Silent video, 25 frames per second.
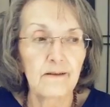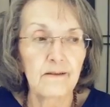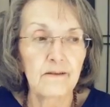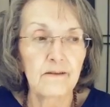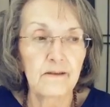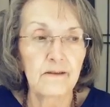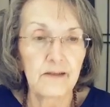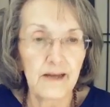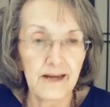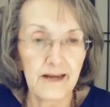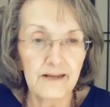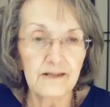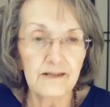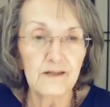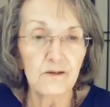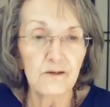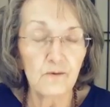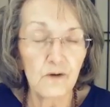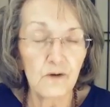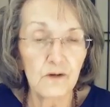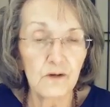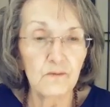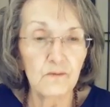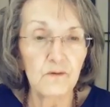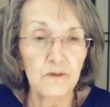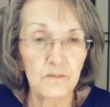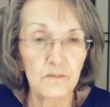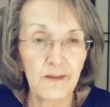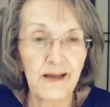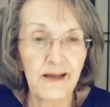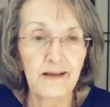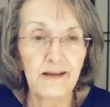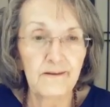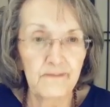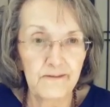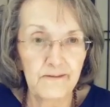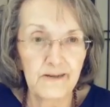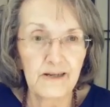that's what would
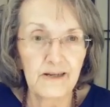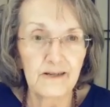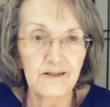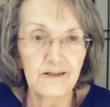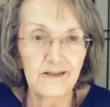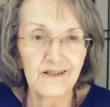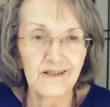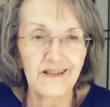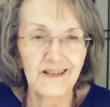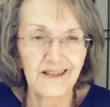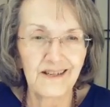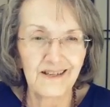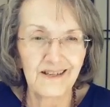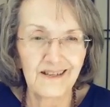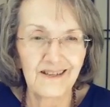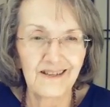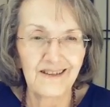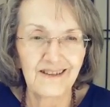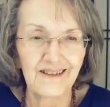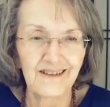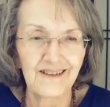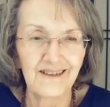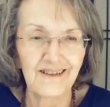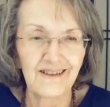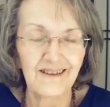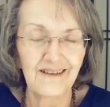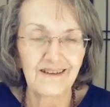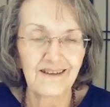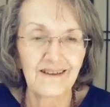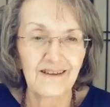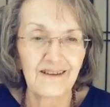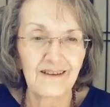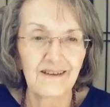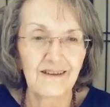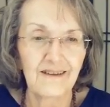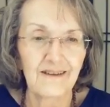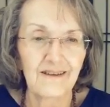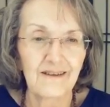manifest.
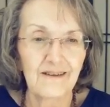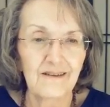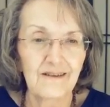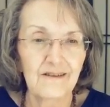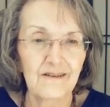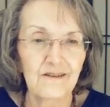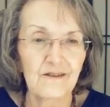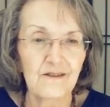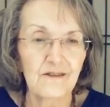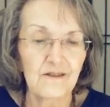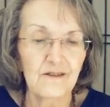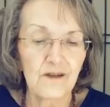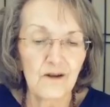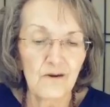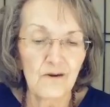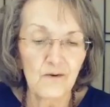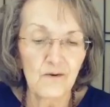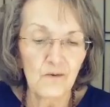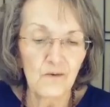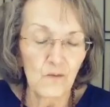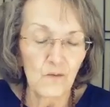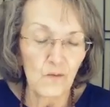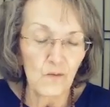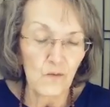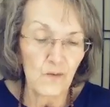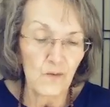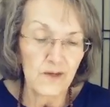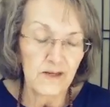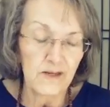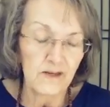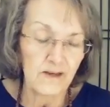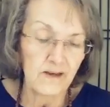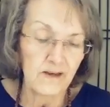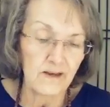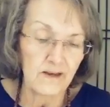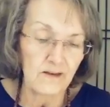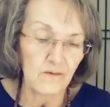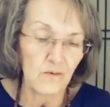So
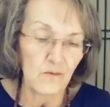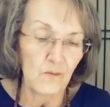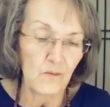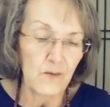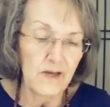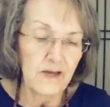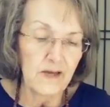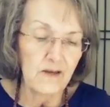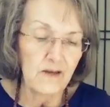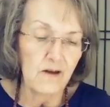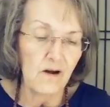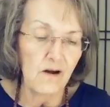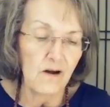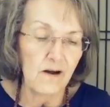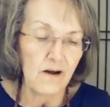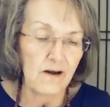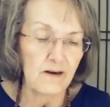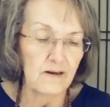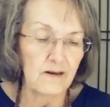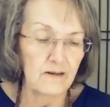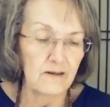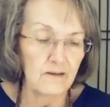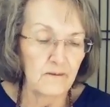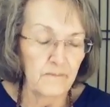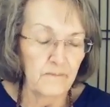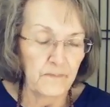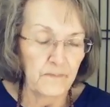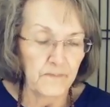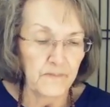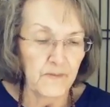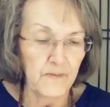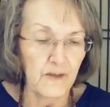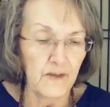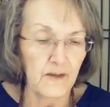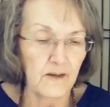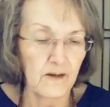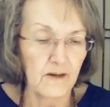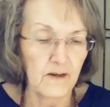when we are
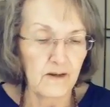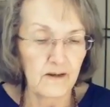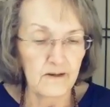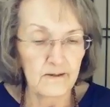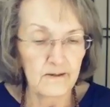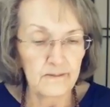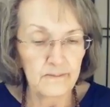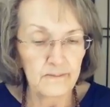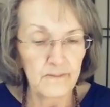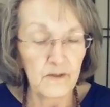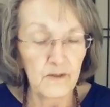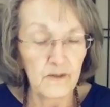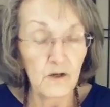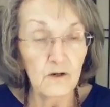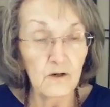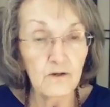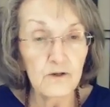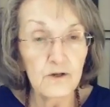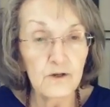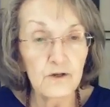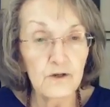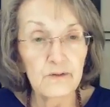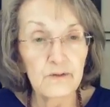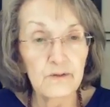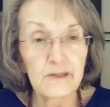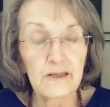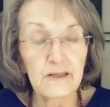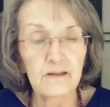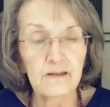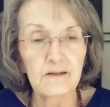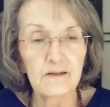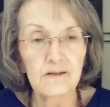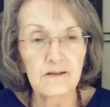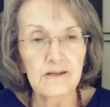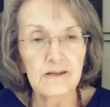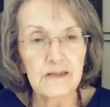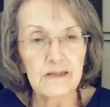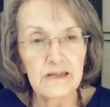nurturing
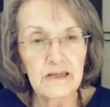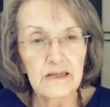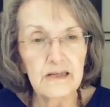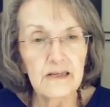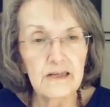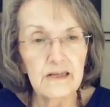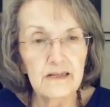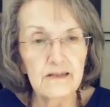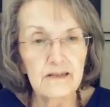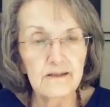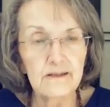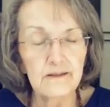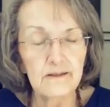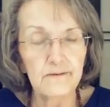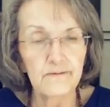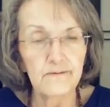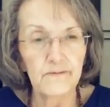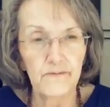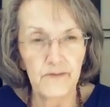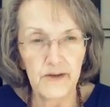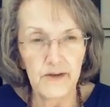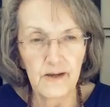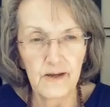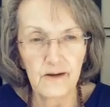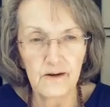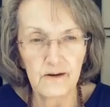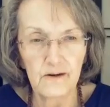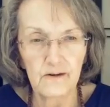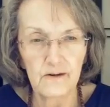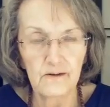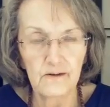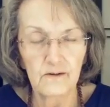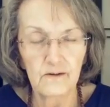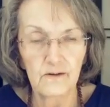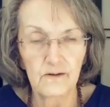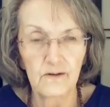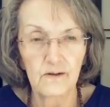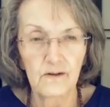the seeds of
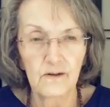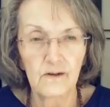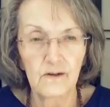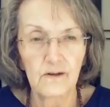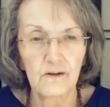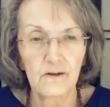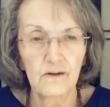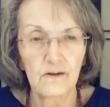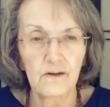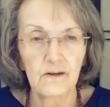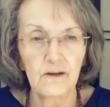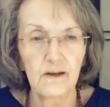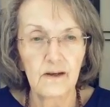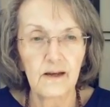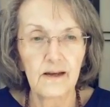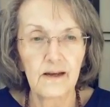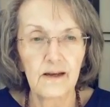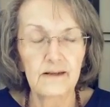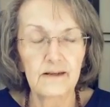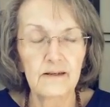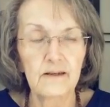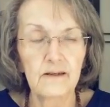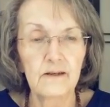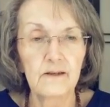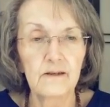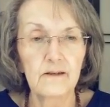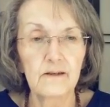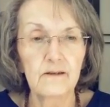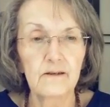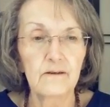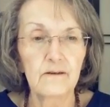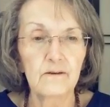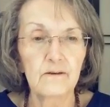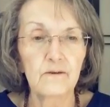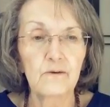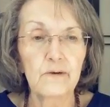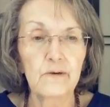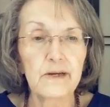fear and
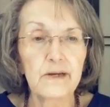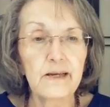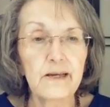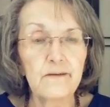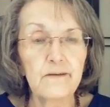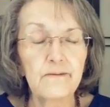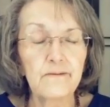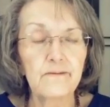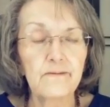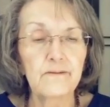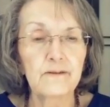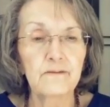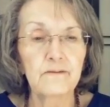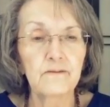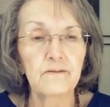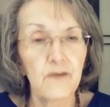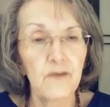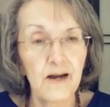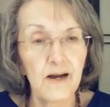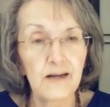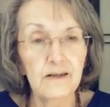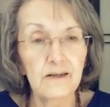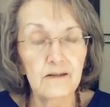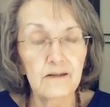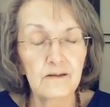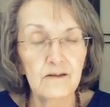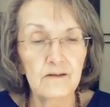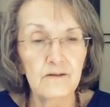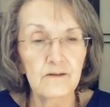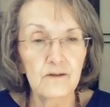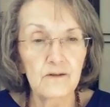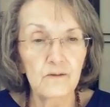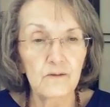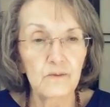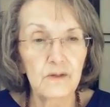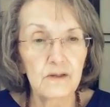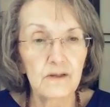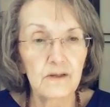grief and
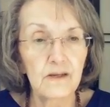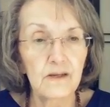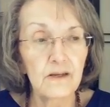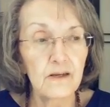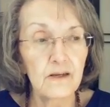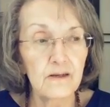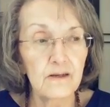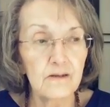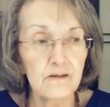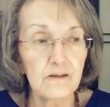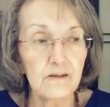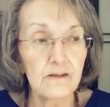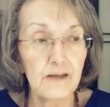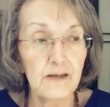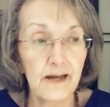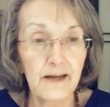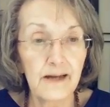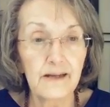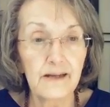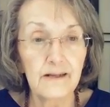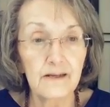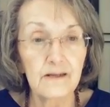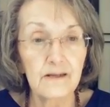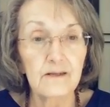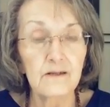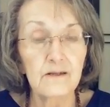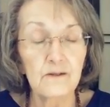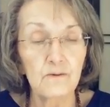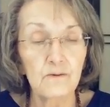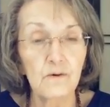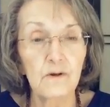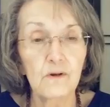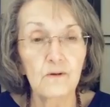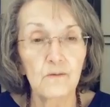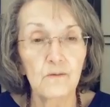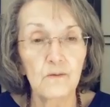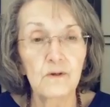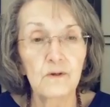violence within us, that is
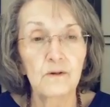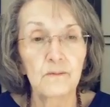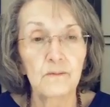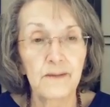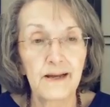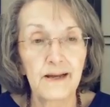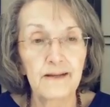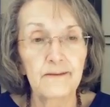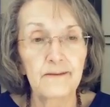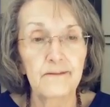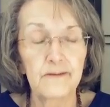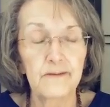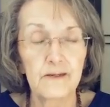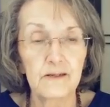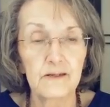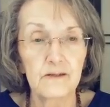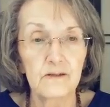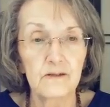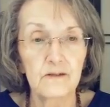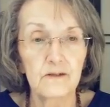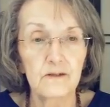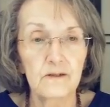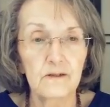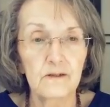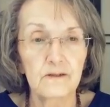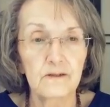what will manifest.